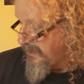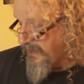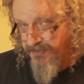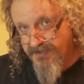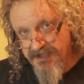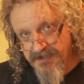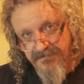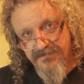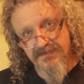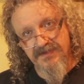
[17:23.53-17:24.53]
Anyway,
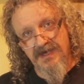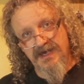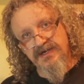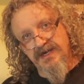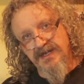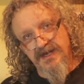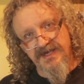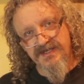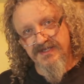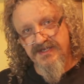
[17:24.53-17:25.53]
I kind of
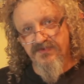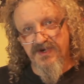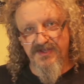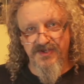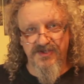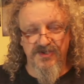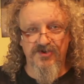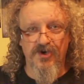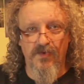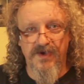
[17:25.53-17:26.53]
like the way this is
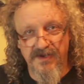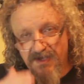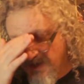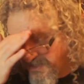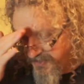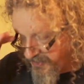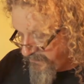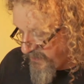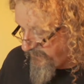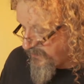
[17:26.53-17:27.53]
going because it
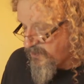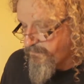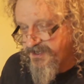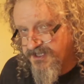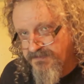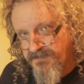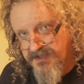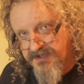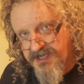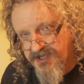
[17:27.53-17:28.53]
means for
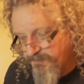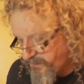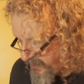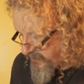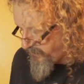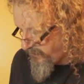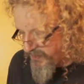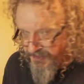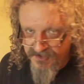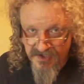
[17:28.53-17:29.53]
the Chaos Space
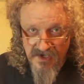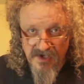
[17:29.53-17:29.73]
Marines,